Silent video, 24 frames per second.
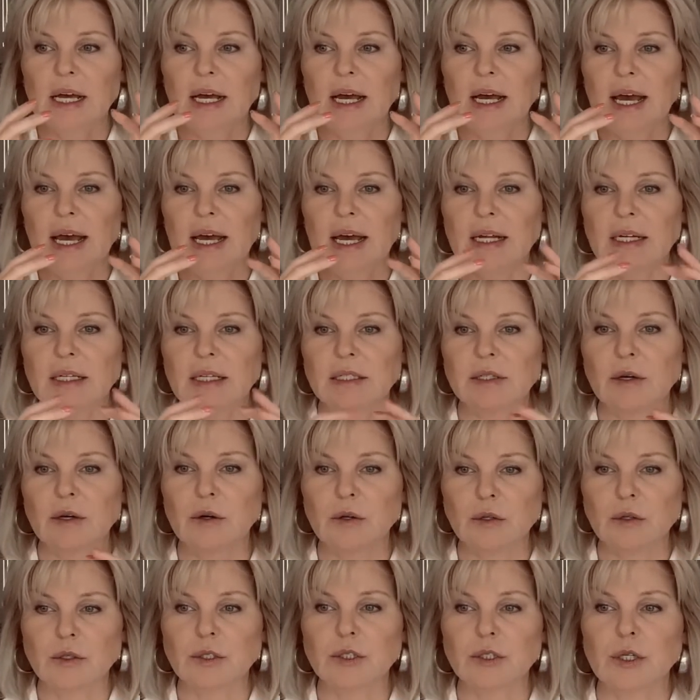and
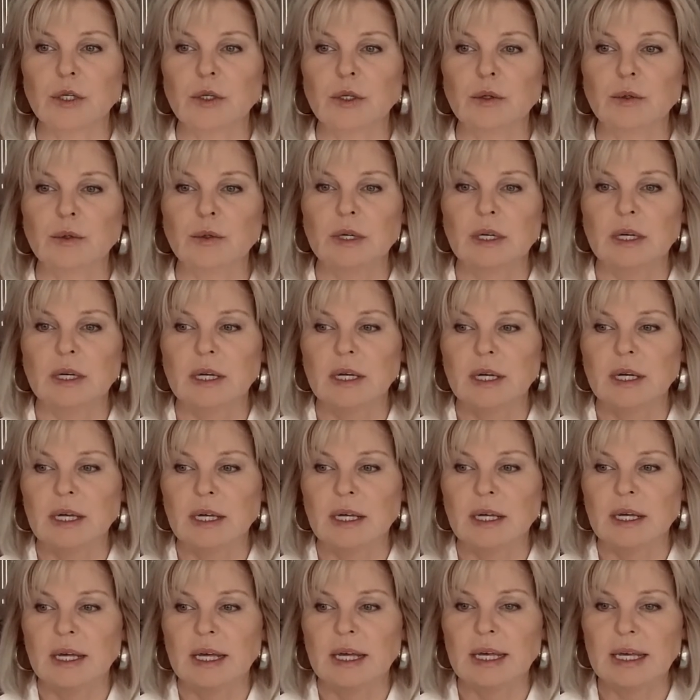also
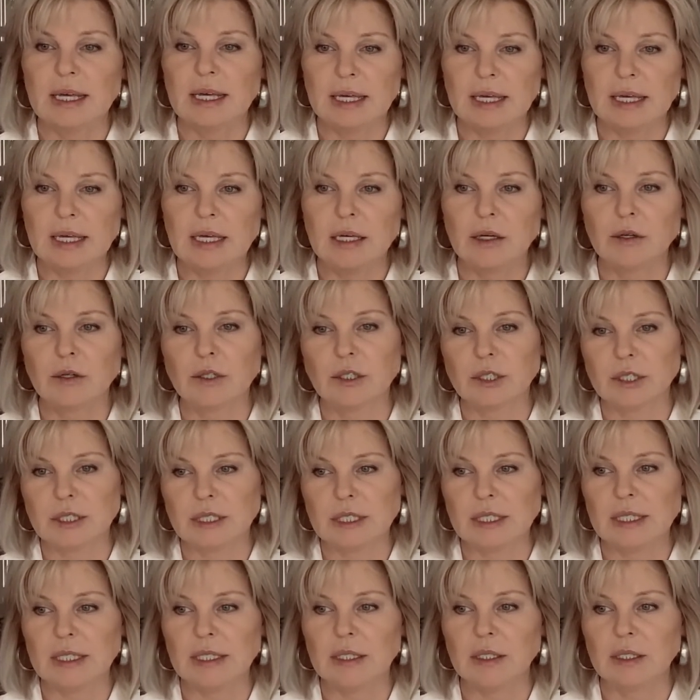he or
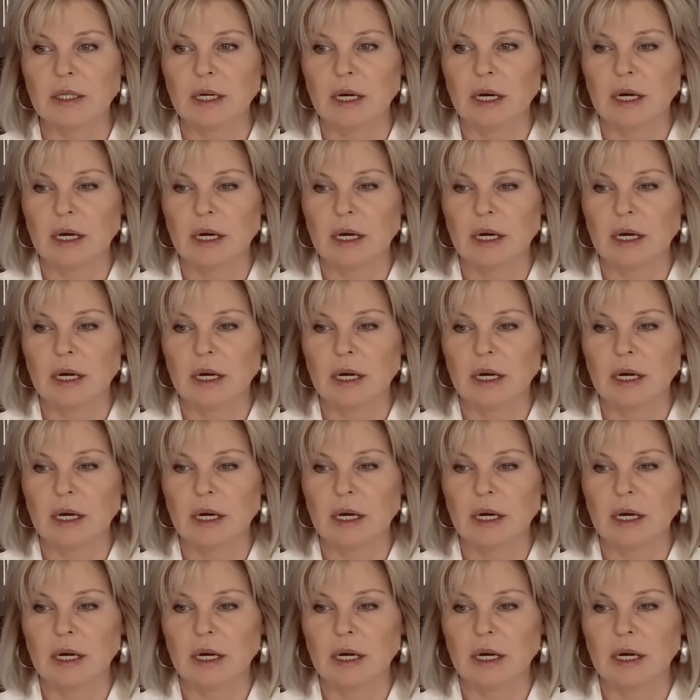she